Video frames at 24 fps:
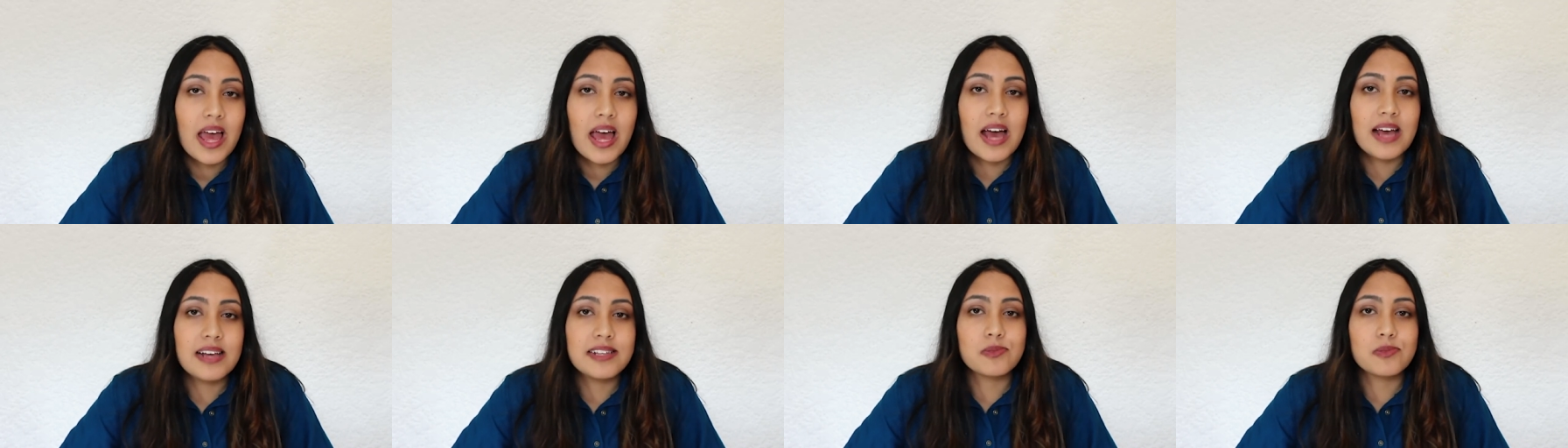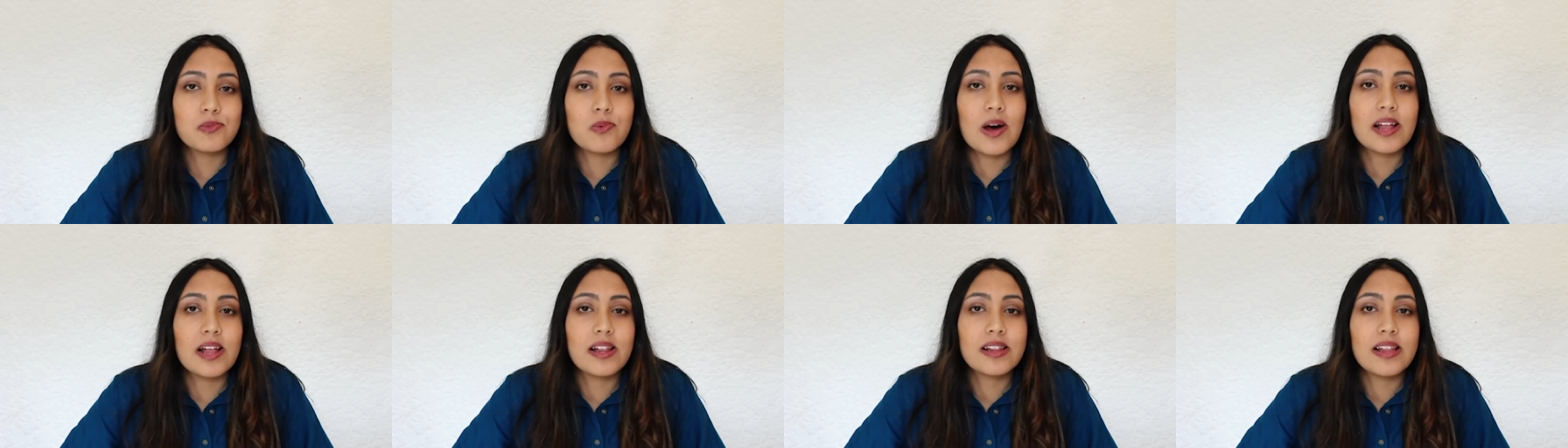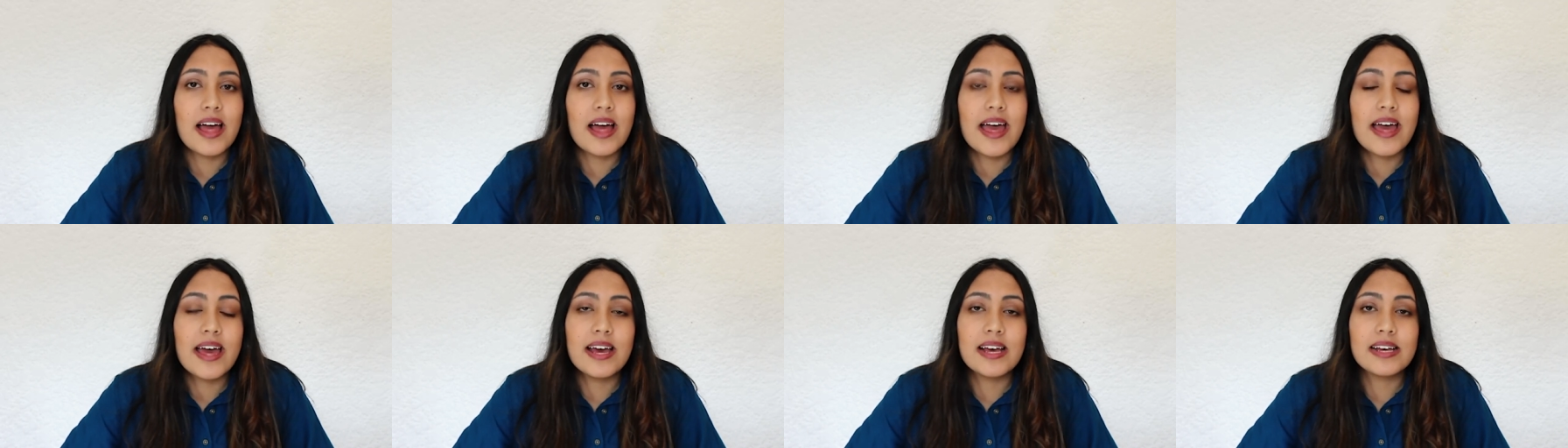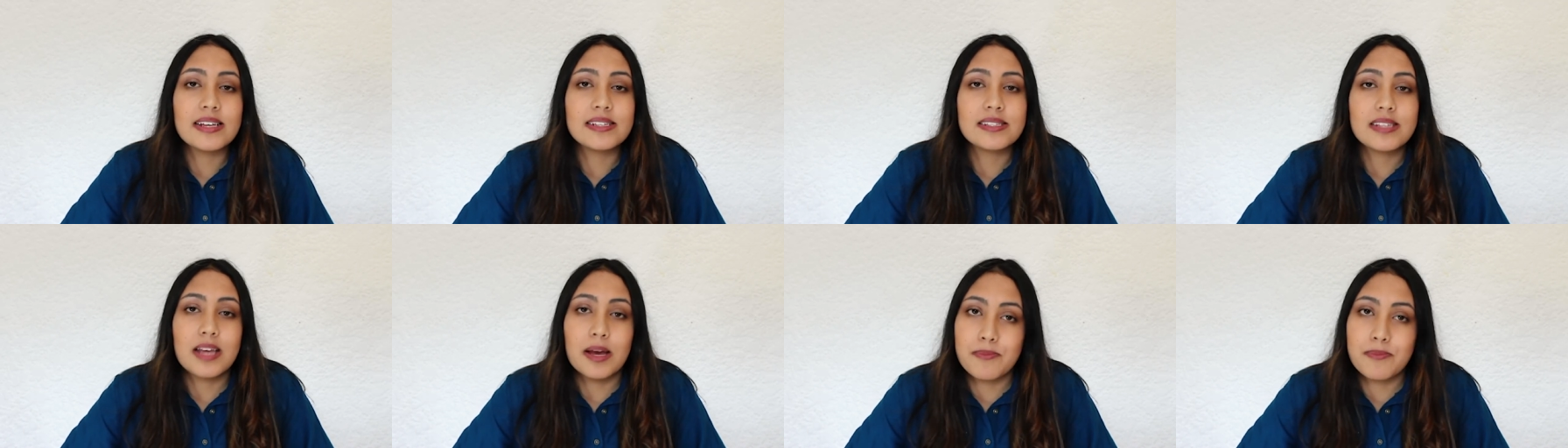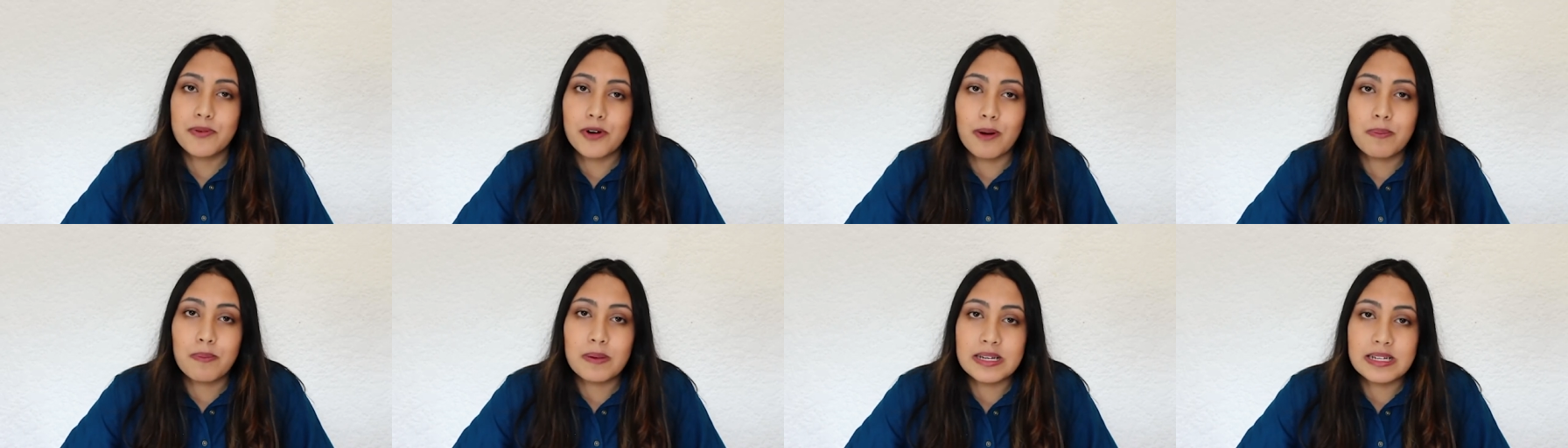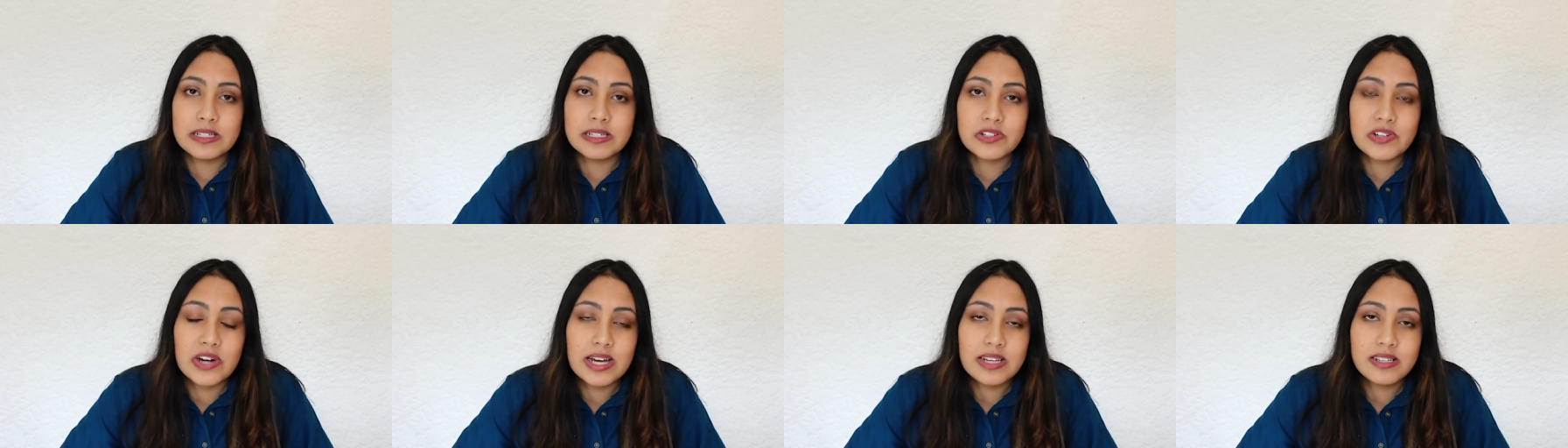as well as a
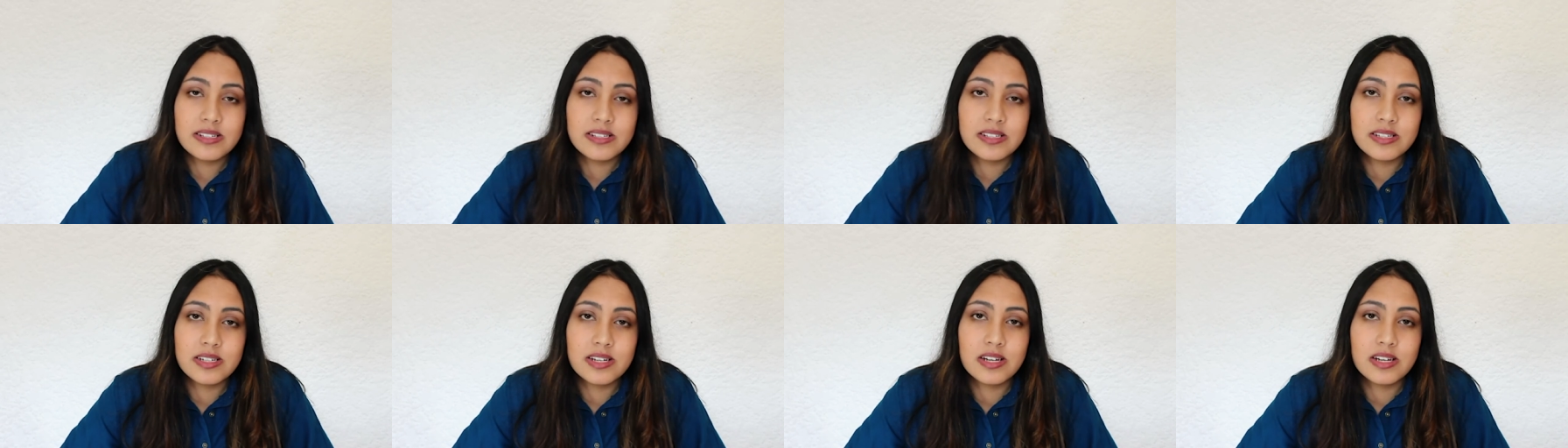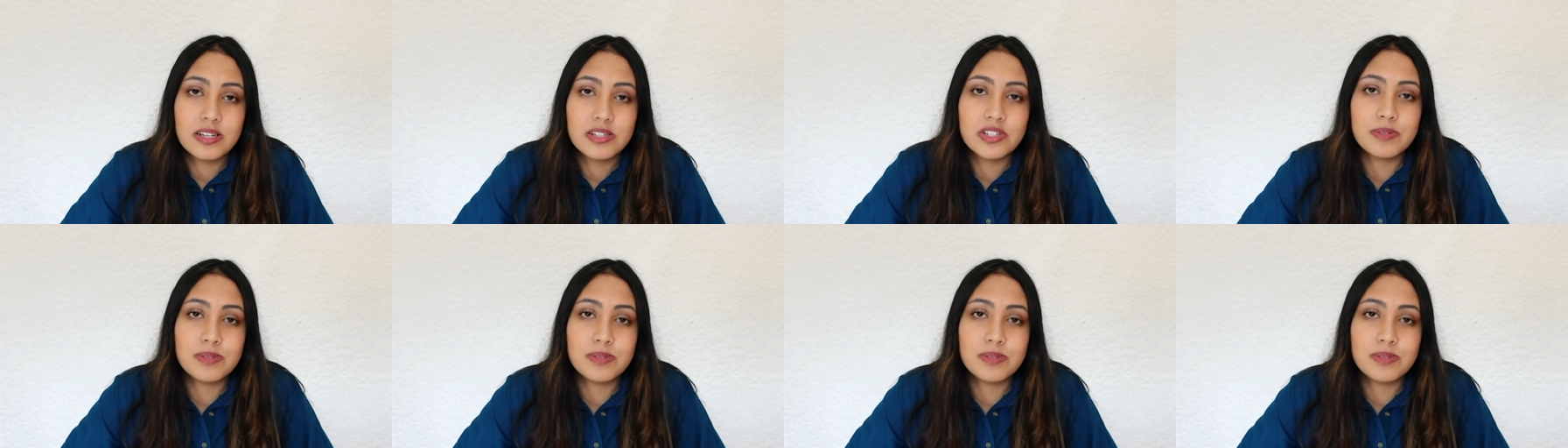property trust